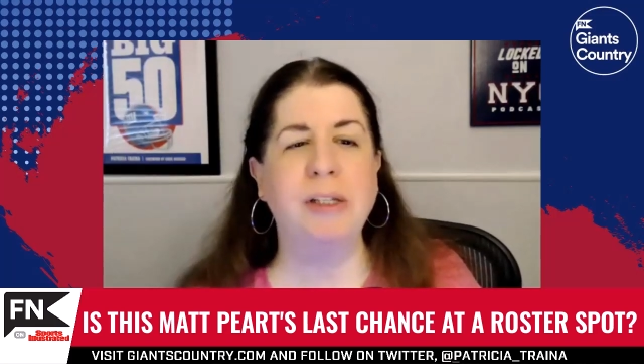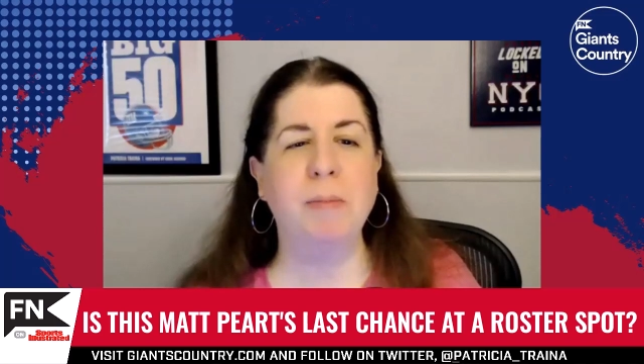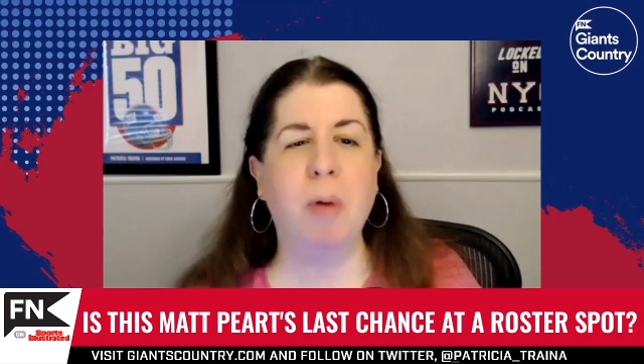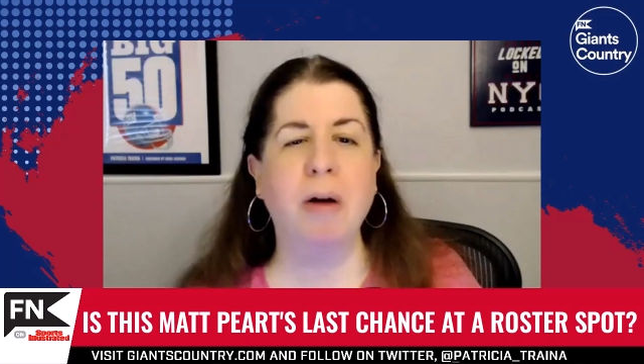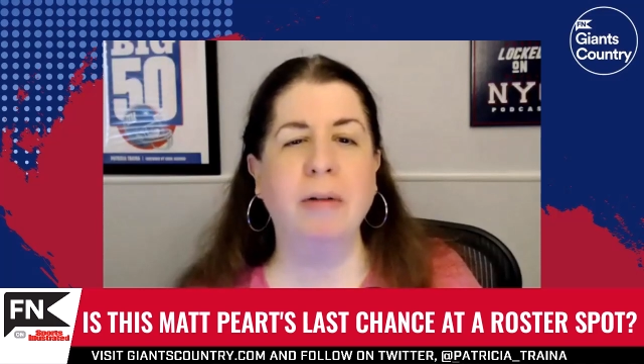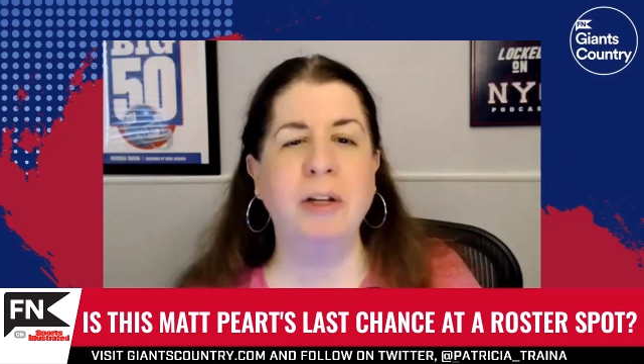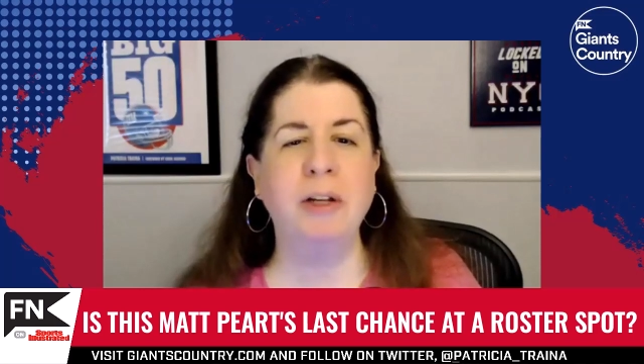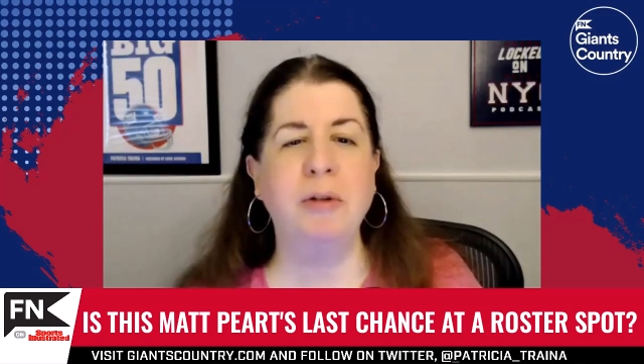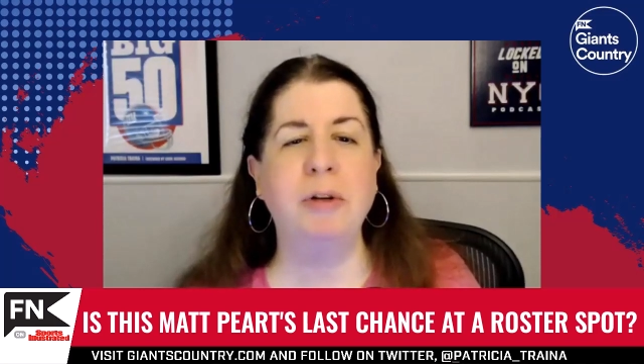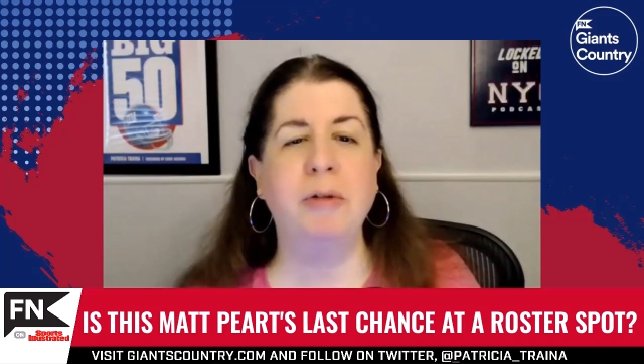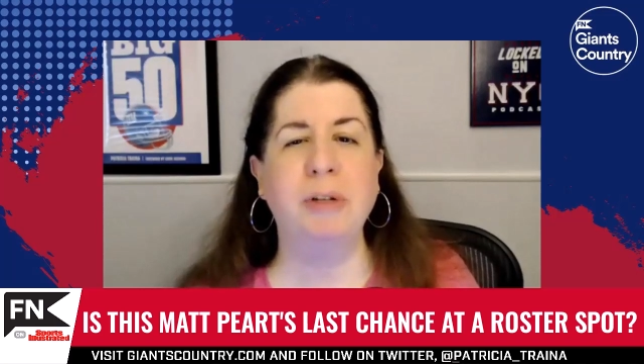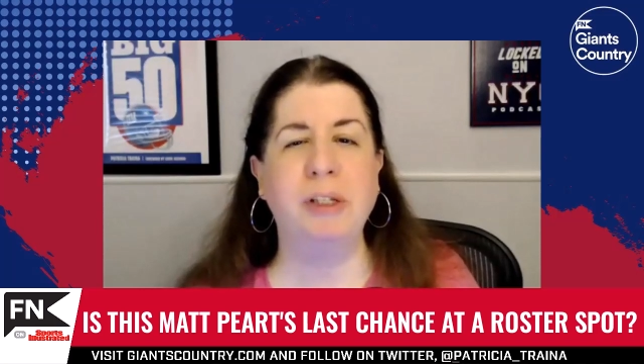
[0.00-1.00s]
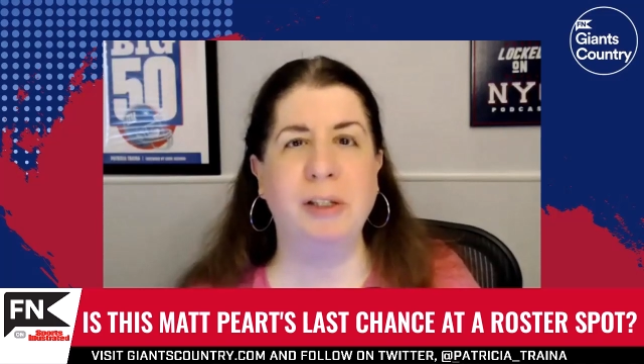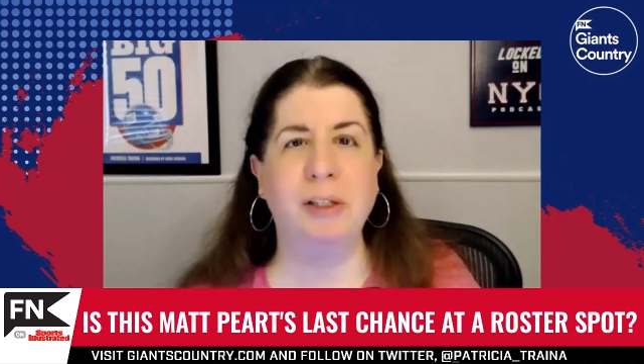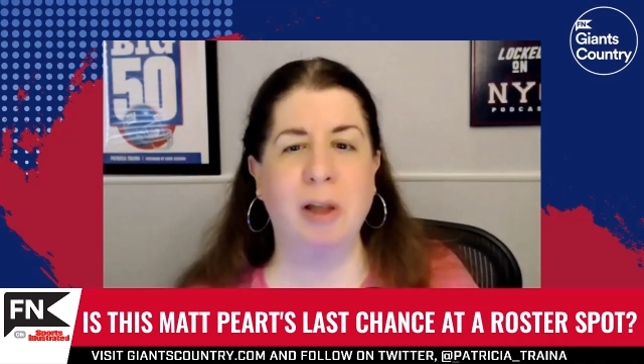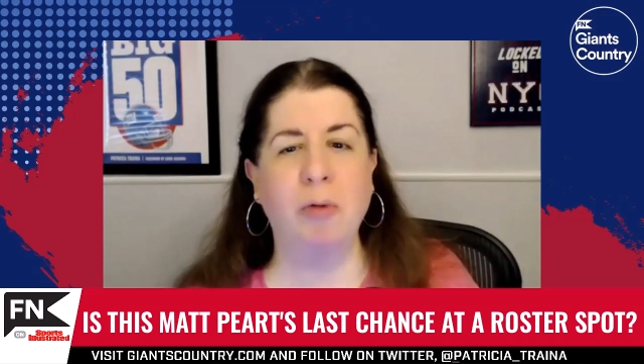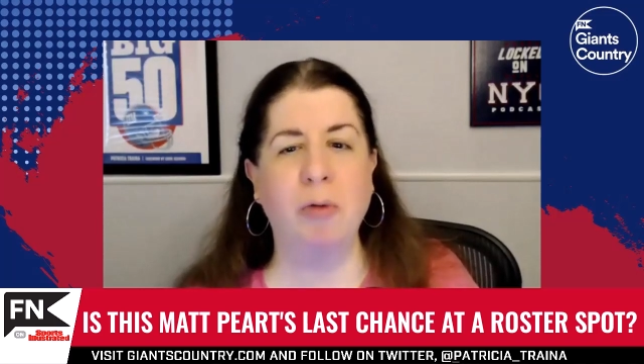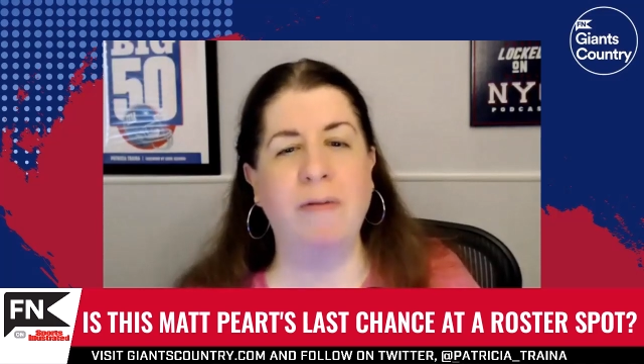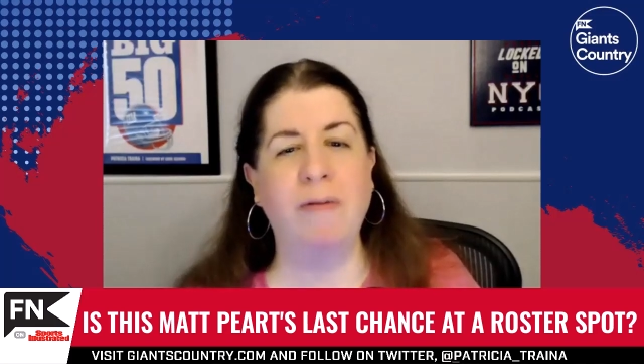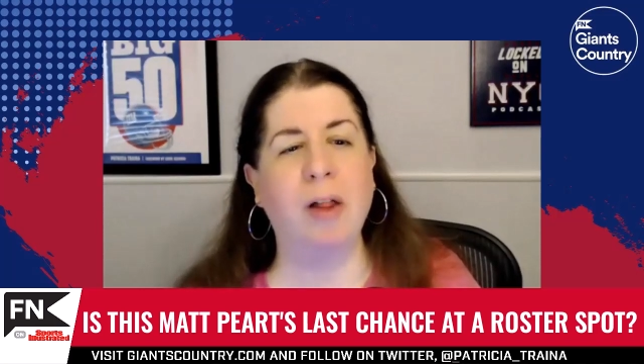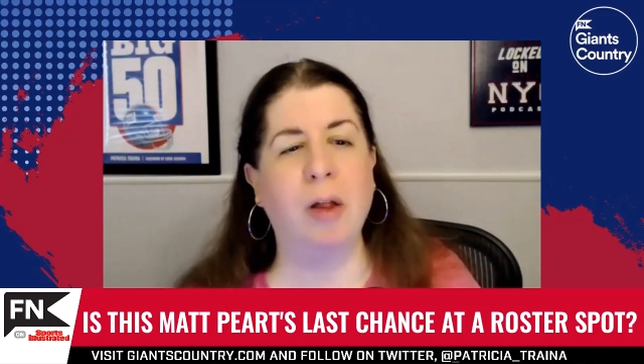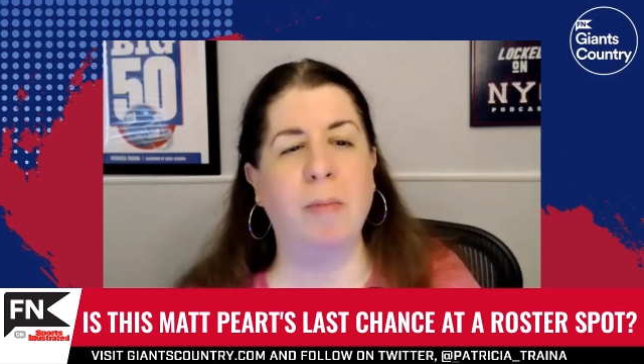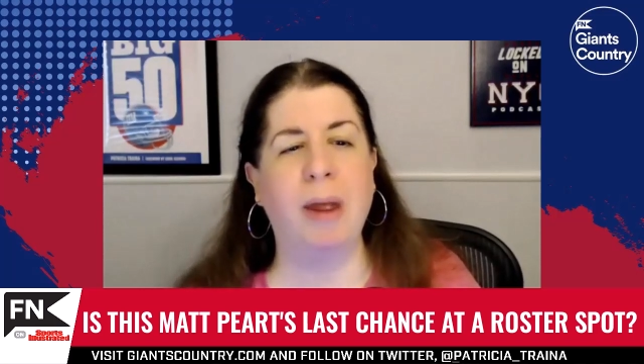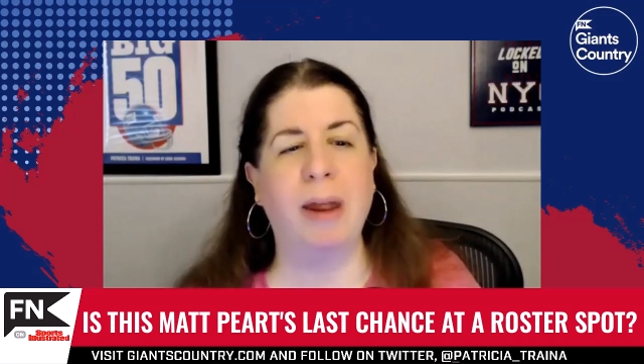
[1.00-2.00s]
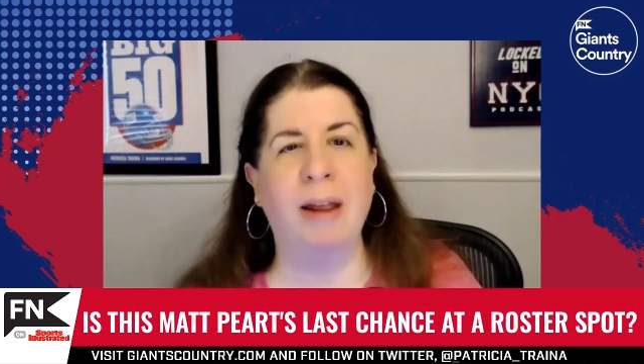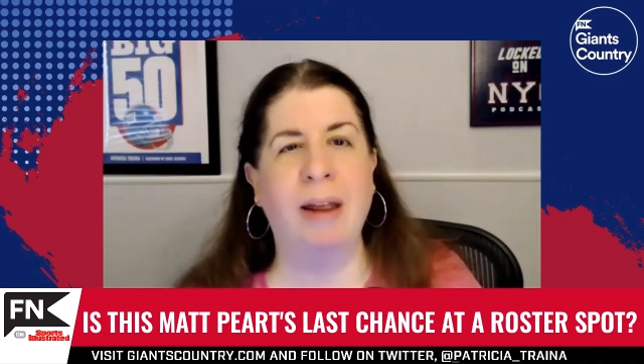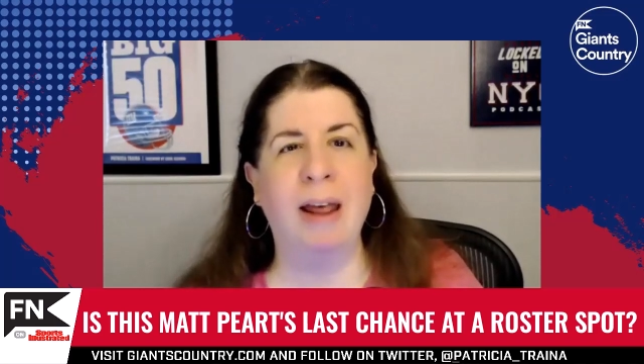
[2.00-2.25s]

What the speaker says: and partly due to his slow development.